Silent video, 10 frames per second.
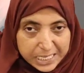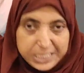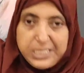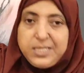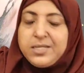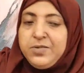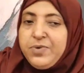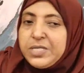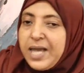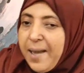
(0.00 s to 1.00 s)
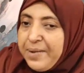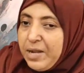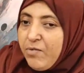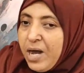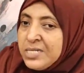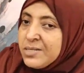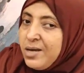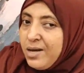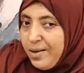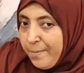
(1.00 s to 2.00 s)
Yes, its capital was
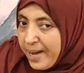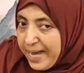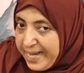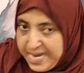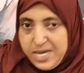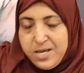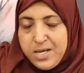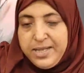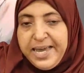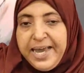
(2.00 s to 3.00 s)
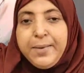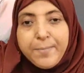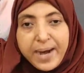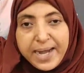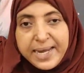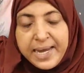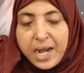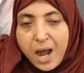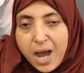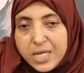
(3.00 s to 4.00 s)
Mali. then Mali
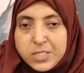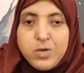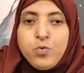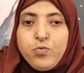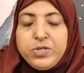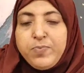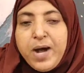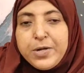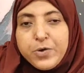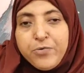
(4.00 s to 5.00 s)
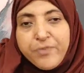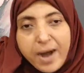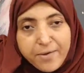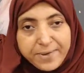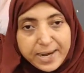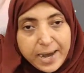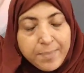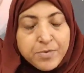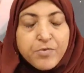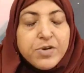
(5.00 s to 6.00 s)
lies which part of
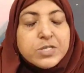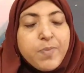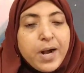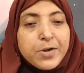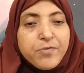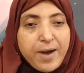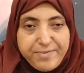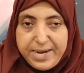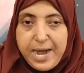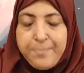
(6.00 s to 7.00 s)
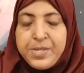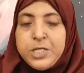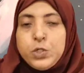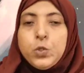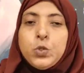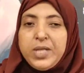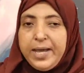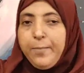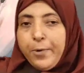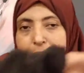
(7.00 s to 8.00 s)
Africa? West part of Africa. So
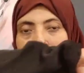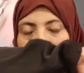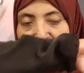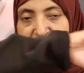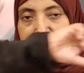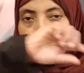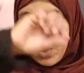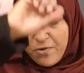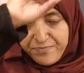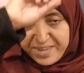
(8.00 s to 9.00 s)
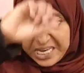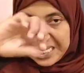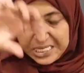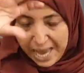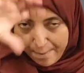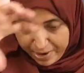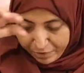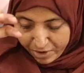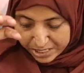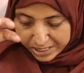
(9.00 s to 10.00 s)
the important feature of this
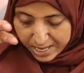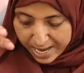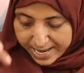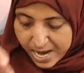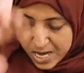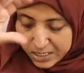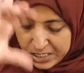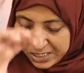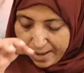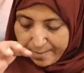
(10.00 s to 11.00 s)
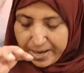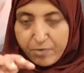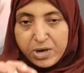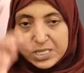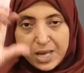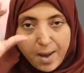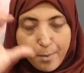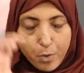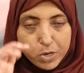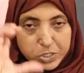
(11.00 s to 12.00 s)
empire was that this empire was
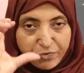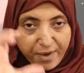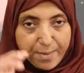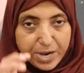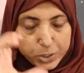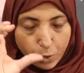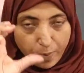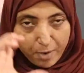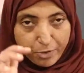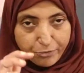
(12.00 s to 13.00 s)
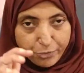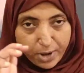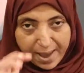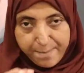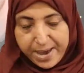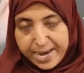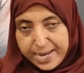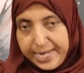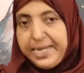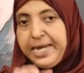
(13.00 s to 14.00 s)
the most famous or powerful
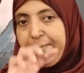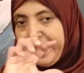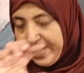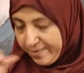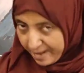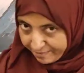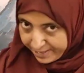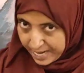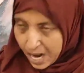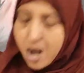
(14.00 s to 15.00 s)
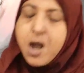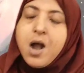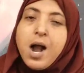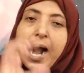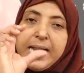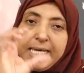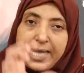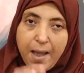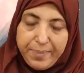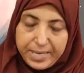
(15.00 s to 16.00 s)
empire in the medieval Africa, and
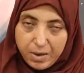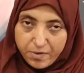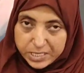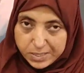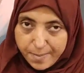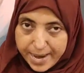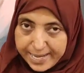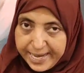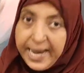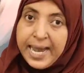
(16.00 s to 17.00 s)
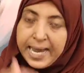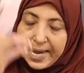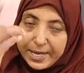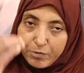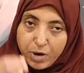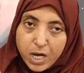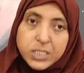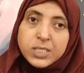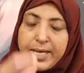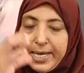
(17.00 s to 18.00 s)
the capital was Mali. It
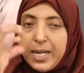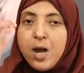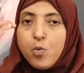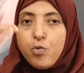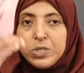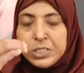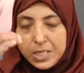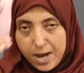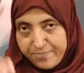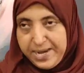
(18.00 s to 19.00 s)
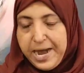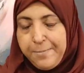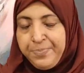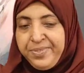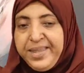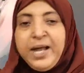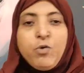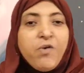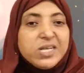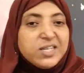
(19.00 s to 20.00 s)
was in West Africa.
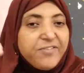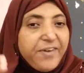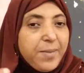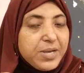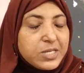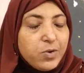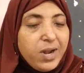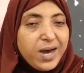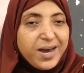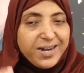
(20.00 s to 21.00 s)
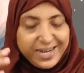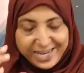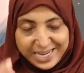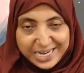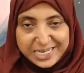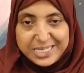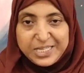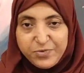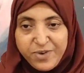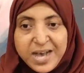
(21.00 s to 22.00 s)
Then who was the famous ruler?
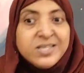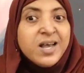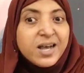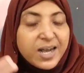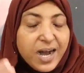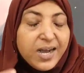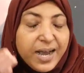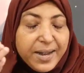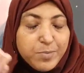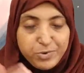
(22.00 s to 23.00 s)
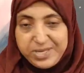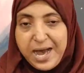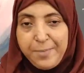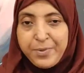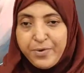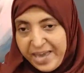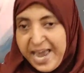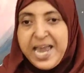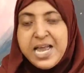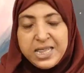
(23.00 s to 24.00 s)
Yes, it was Kangan Musa.
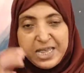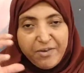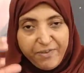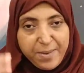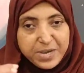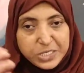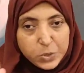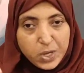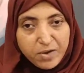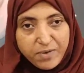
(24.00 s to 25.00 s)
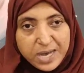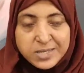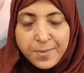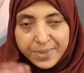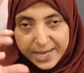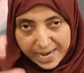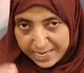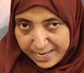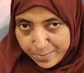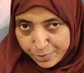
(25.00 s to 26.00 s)
Okay, the famous ruler was
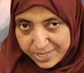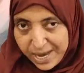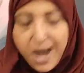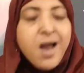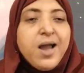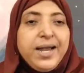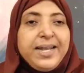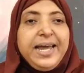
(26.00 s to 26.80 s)
Kangan Musa.